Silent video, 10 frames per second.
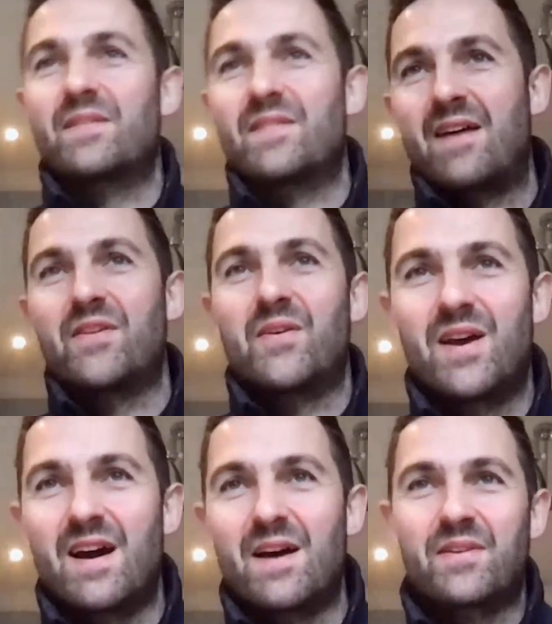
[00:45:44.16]
their view
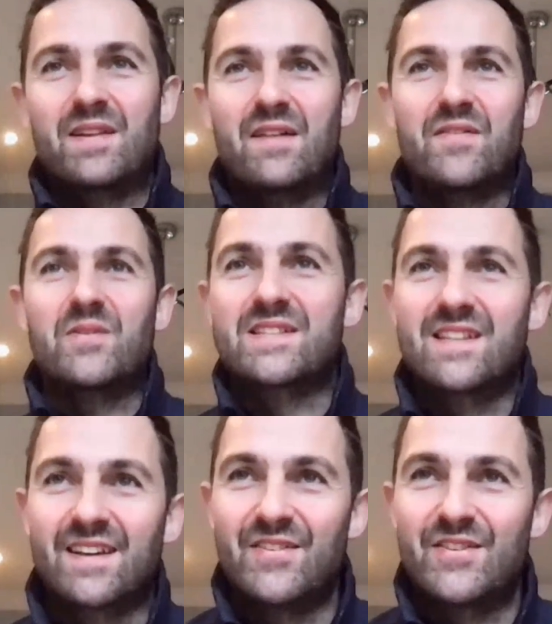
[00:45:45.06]
is
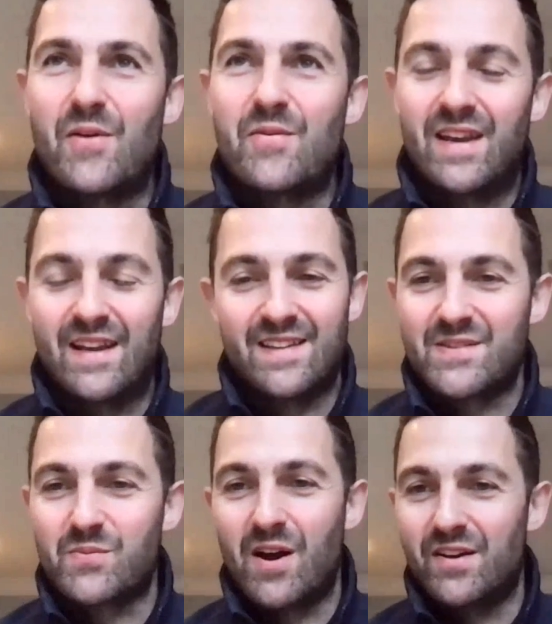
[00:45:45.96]
like, you don't need
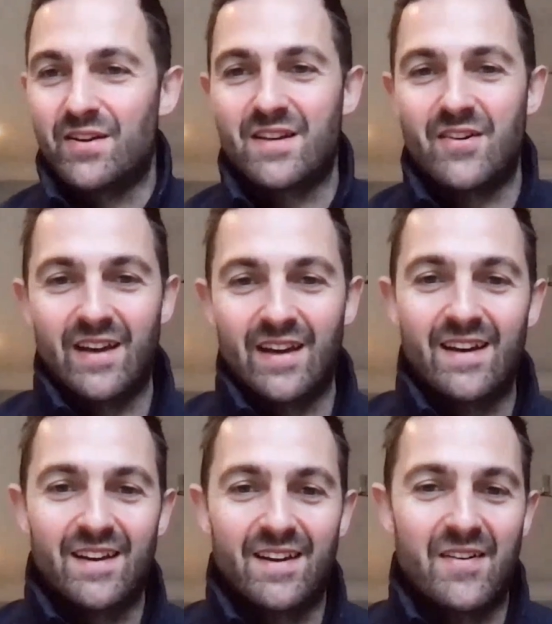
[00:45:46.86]
this. Why are you doing
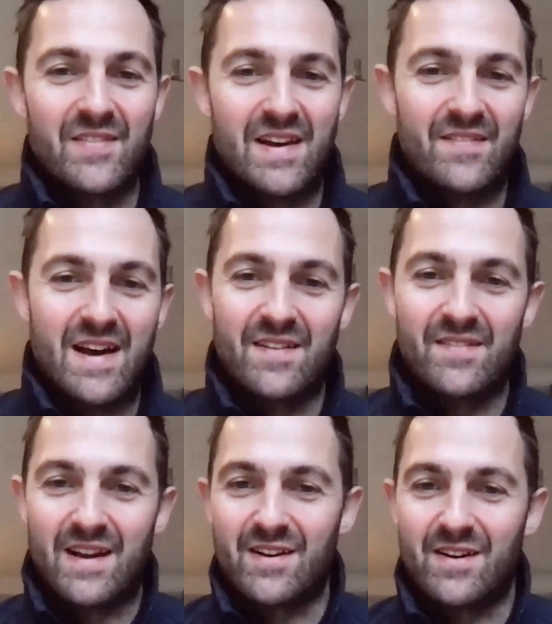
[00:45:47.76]
it? You know,
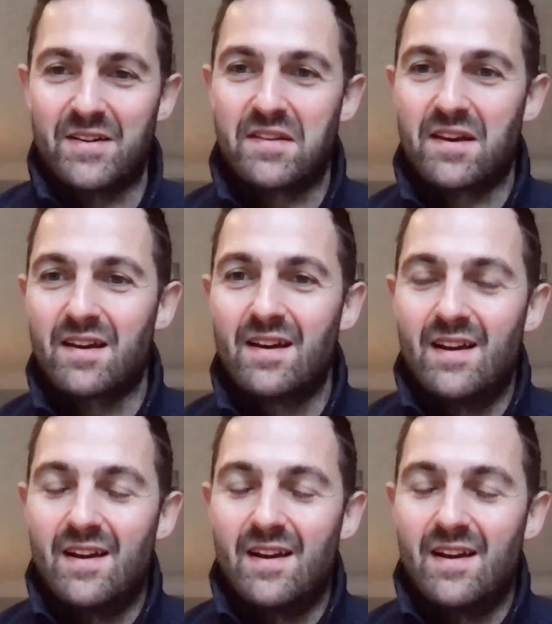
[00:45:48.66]
that kind of thing.